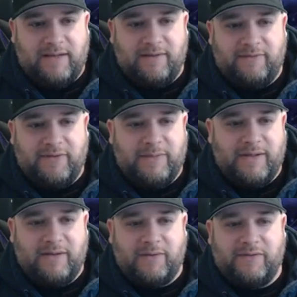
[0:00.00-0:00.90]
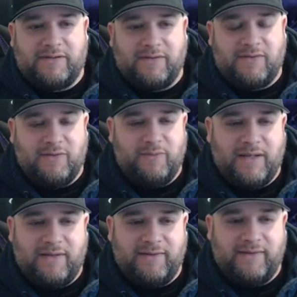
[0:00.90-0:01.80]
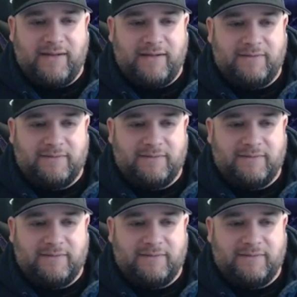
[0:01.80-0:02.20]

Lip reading: and female, or if it's just two males that...